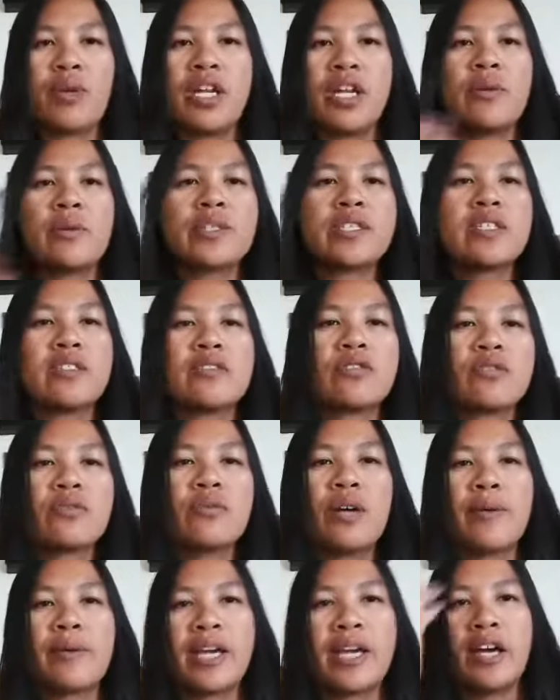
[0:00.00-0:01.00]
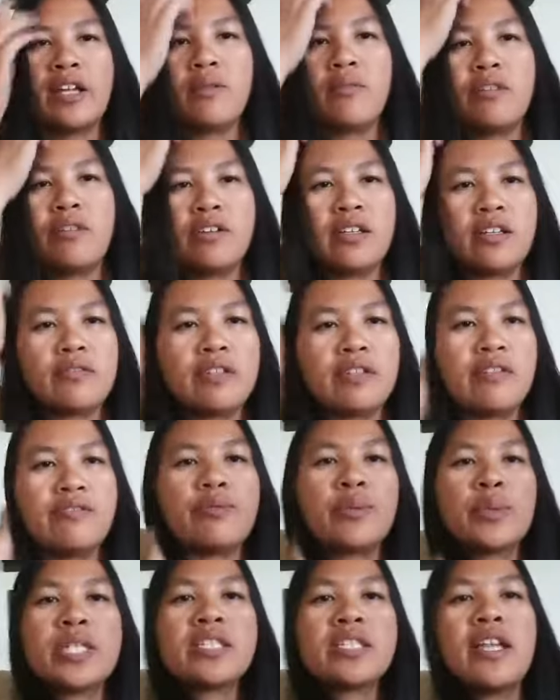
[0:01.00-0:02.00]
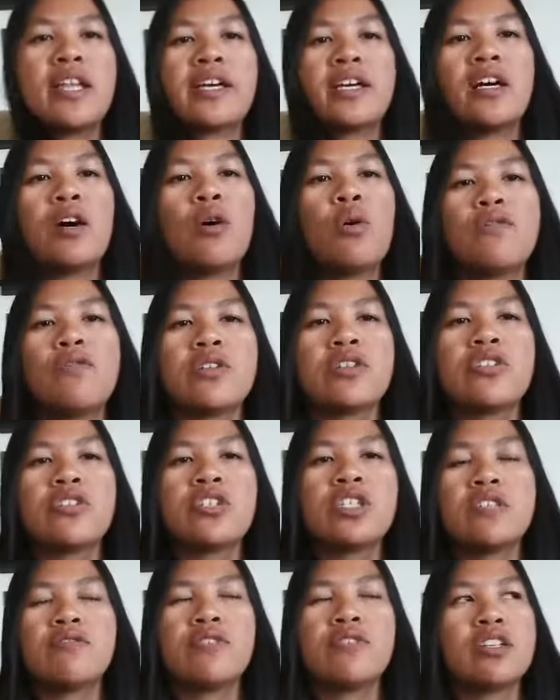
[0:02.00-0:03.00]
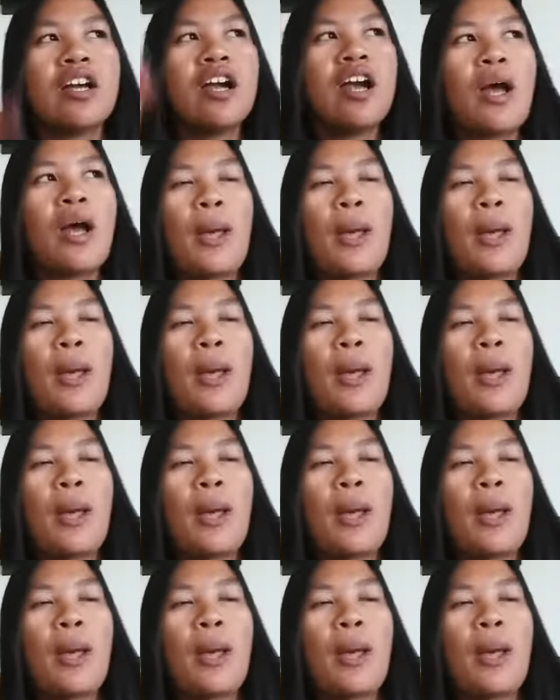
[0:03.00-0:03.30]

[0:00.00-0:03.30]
When I was in school, I kind of was like an overachiever.